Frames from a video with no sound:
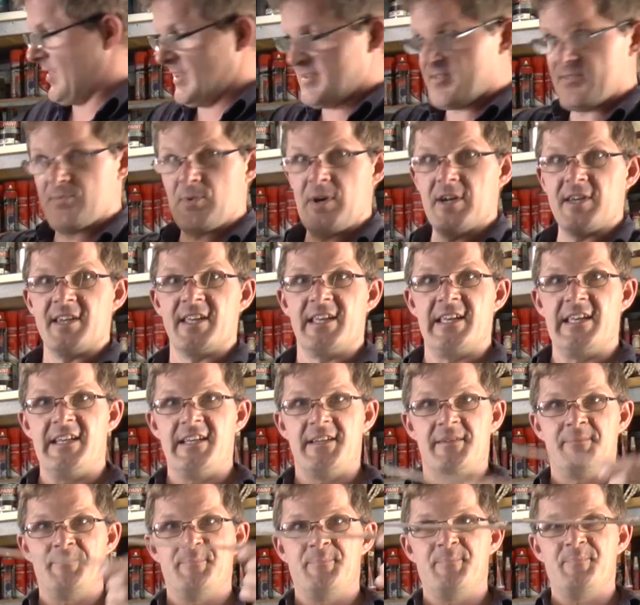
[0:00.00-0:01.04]
this one here.
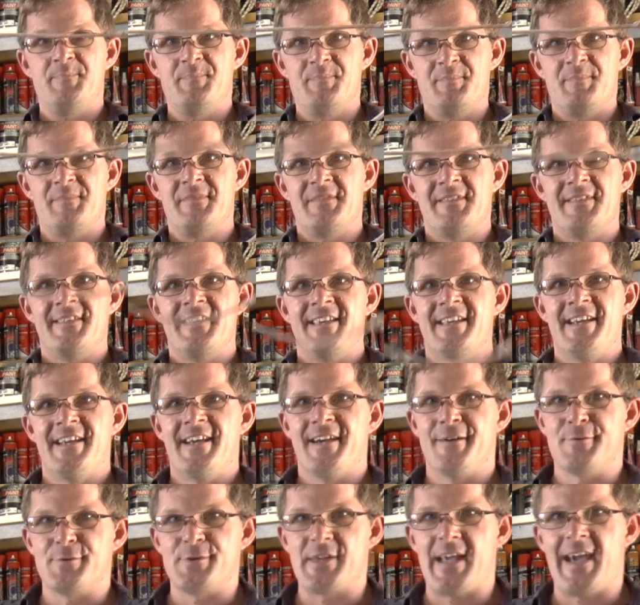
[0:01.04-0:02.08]

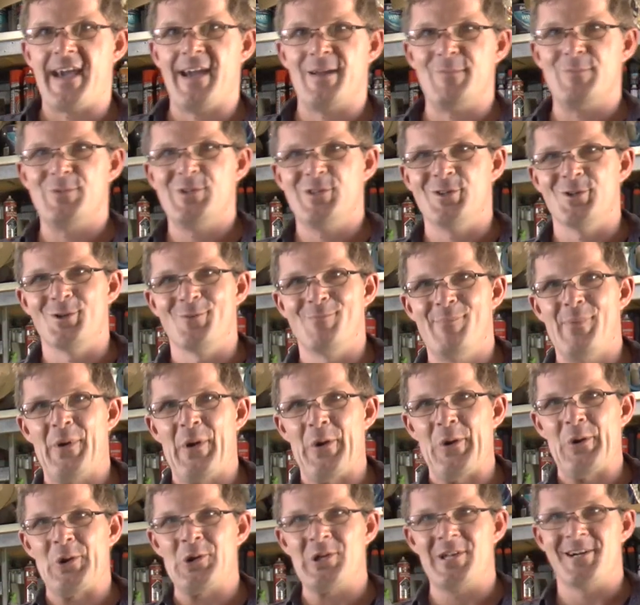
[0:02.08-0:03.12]
It was an absolute
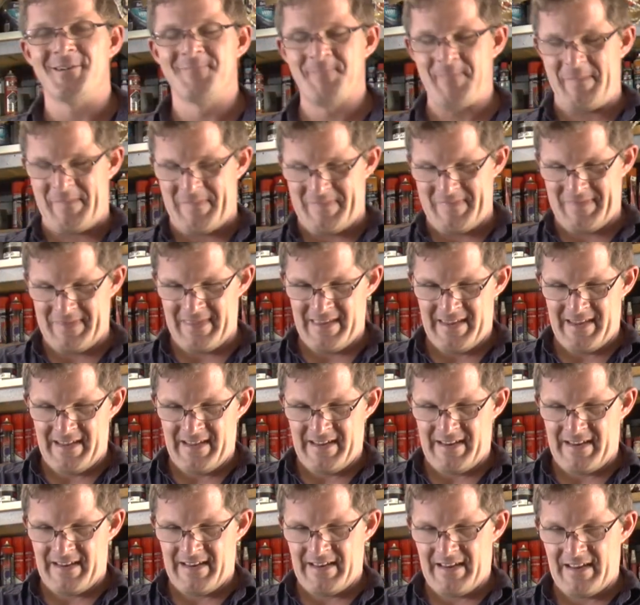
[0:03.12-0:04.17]
pearler.
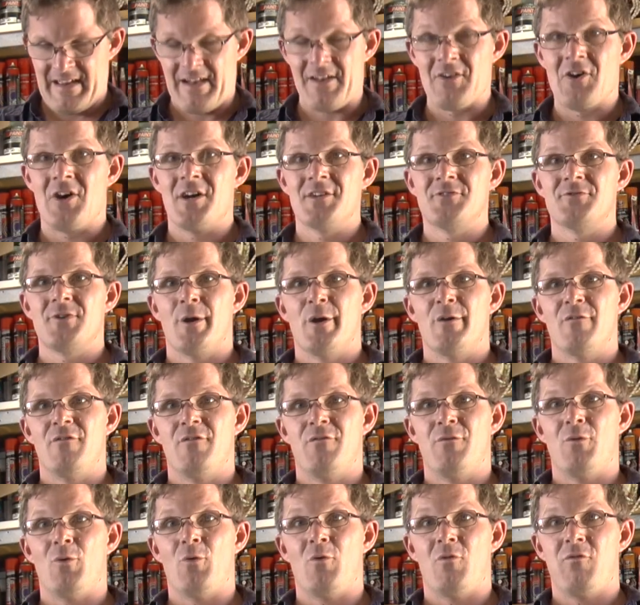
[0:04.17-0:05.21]
And I drove
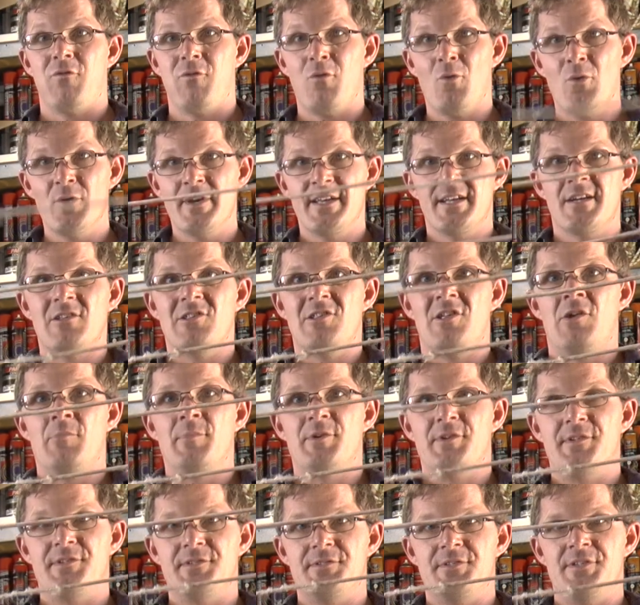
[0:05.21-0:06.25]
for 40
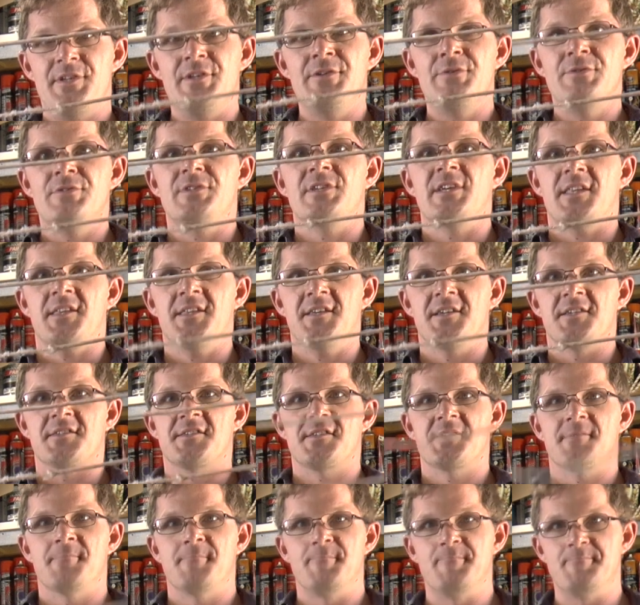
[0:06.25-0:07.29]
kilometres using
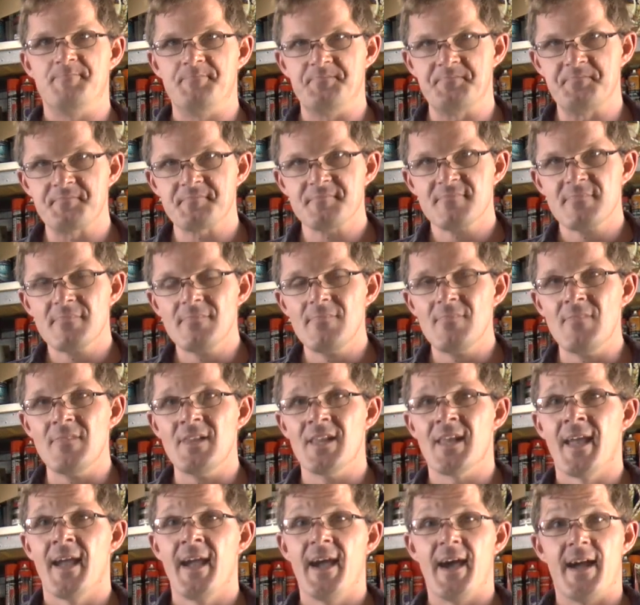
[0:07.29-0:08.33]
this.
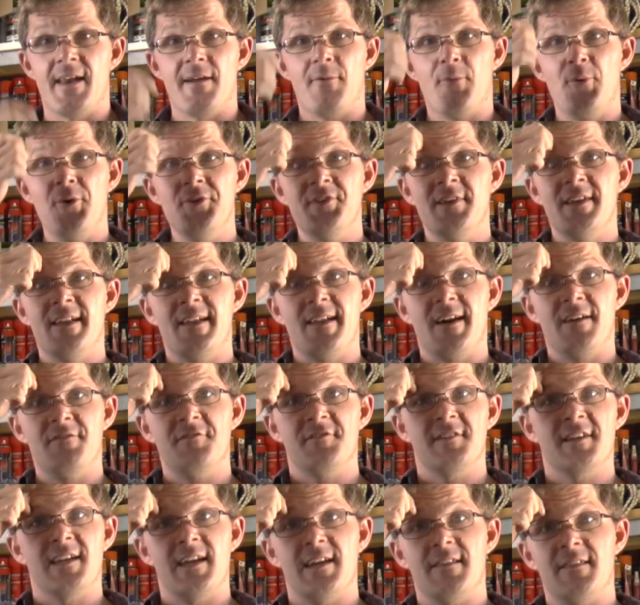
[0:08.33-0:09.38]
And it wasn't enough
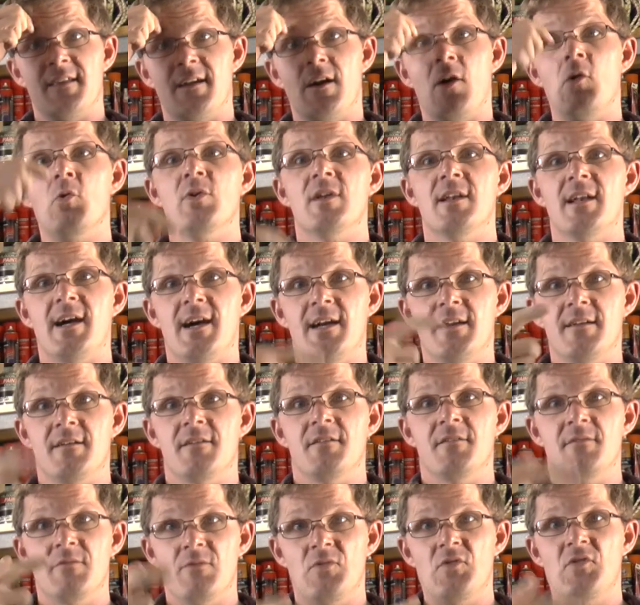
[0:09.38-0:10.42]
to get the
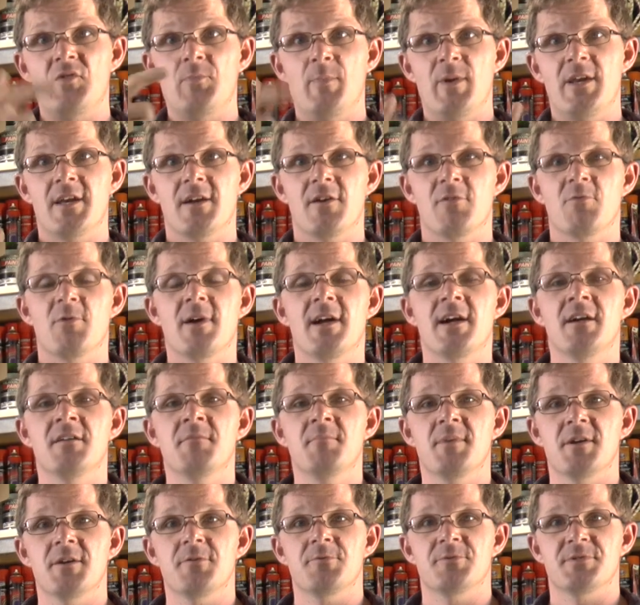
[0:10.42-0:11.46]
alternator spinning around,
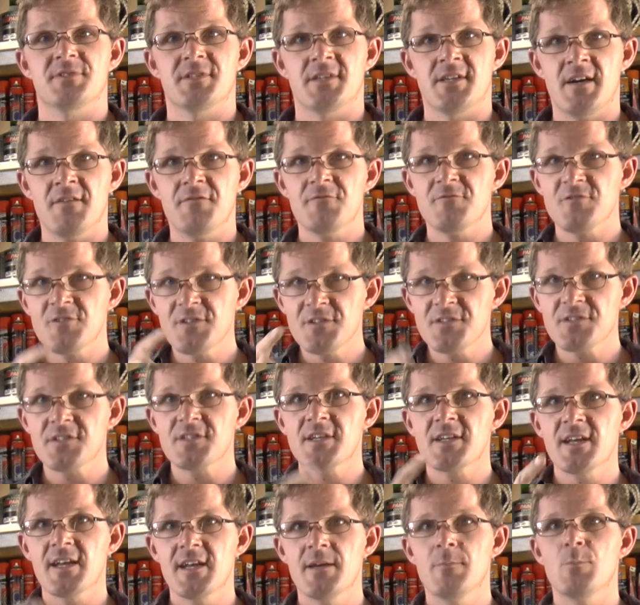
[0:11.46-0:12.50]
but it was enough just to
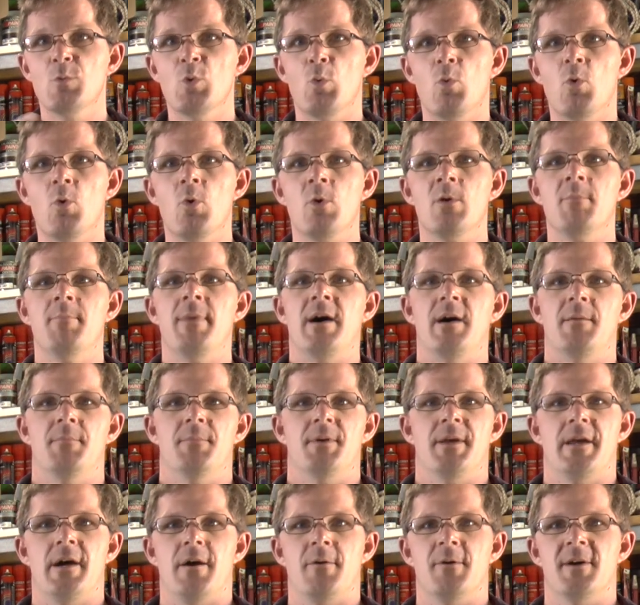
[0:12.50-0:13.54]
keep the water pump
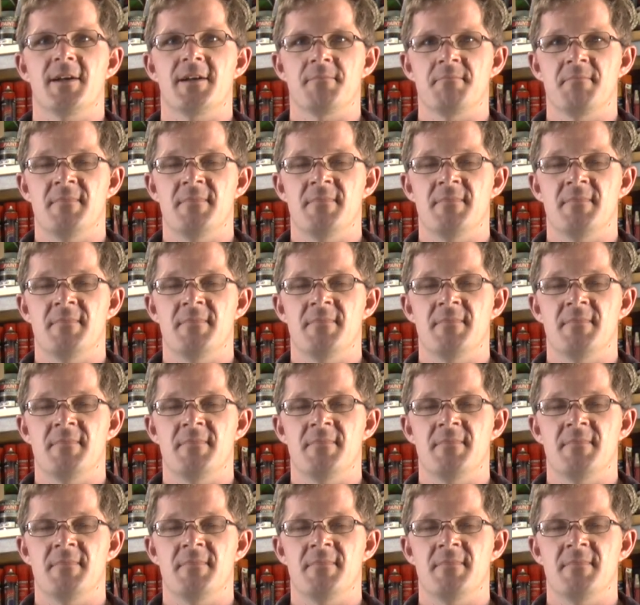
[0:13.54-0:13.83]
going.